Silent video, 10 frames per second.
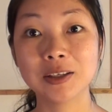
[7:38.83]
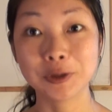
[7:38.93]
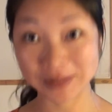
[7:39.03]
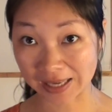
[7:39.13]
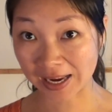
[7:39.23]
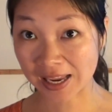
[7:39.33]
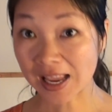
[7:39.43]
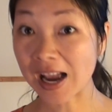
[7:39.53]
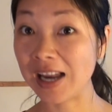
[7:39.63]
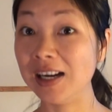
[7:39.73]
to
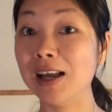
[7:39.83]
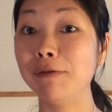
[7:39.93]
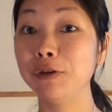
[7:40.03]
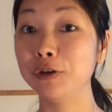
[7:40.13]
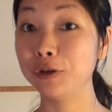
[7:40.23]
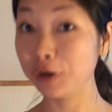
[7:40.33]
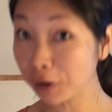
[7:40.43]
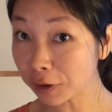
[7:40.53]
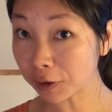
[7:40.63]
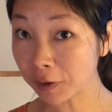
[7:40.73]
say I love you
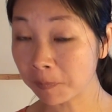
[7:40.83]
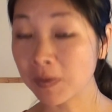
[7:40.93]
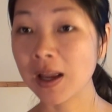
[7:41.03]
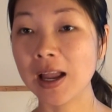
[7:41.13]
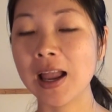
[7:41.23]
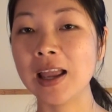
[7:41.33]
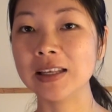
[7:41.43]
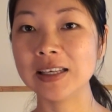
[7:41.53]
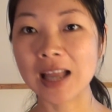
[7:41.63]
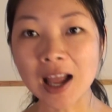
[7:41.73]
too,
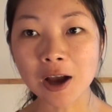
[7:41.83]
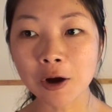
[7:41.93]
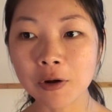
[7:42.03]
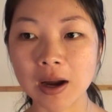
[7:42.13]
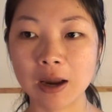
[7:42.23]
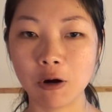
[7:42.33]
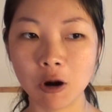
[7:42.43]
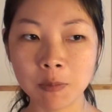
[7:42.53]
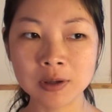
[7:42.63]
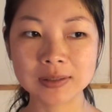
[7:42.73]
and now I
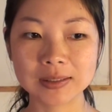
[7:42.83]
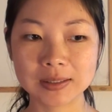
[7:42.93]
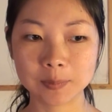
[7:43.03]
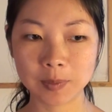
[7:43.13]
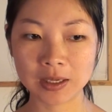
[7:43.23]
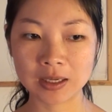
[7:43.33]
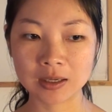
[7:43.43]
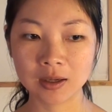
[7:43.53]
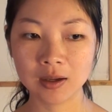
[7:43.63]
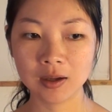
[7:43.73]
almost
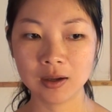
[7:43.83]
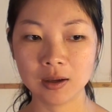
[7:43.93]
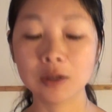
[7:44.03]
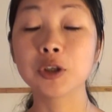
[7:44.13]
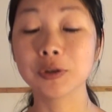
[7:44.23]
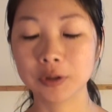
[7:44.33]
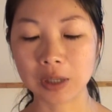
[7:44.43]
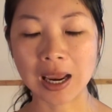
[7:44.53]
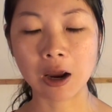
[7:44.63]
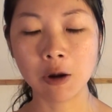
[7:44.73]
speak to, to
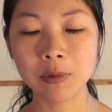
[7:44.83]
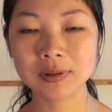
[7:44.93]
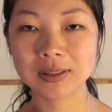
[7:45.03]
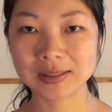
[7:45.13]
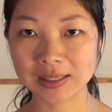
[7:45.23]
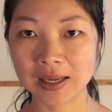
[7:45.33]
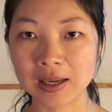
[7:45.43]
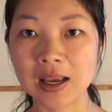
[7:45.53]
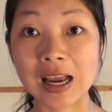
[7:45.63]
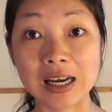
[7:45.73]
I almost
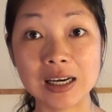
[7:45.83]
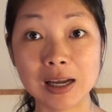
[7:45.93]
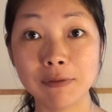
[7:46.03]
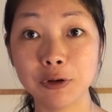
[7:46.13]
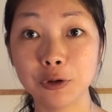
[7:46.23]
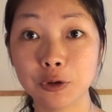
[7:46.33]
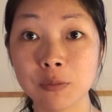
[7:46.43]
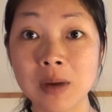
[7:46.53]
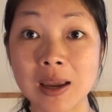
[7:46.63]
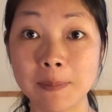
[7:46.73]
say I love you to
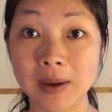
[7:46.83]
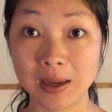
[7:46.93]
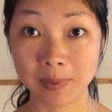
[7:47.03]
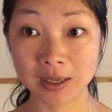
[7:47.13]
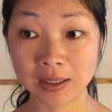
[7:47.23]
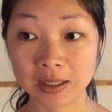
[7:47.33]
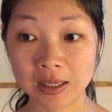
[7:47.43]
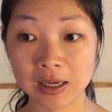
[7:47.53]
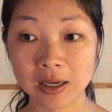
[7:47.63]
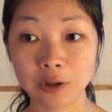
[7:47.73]
my baby,
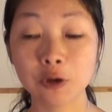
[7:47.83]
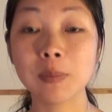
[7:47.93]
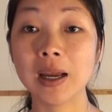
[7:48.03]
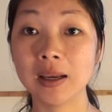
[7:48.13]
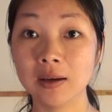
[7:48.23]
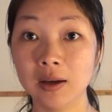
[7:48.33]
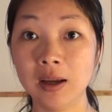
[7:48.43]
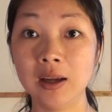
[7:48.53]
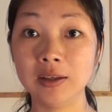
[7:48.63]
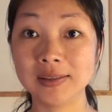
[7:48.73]
to my
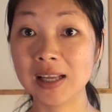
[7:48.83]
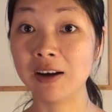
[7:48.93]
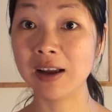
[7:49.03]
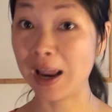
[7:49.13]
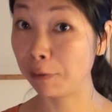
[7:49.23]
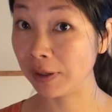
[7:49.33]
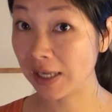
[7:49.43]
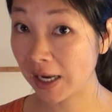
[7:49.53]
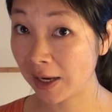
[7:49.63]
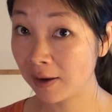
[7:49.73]
uh, son every
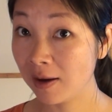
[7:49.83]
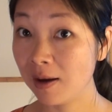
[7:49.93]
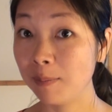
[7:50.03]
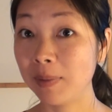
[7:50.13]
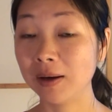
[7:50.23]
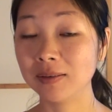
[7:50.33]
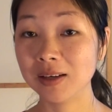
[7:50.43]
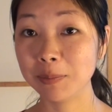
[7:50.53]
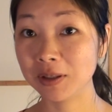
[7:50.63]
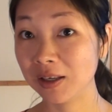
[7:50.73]
day. But
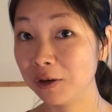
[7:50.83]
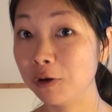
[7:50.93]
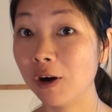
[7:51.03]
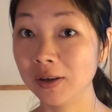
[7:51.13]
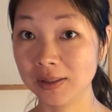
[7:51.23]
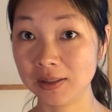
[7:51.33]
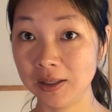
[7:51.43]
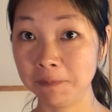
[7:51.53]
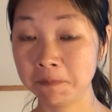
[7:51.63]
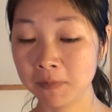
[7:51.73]
let me tell you honestly,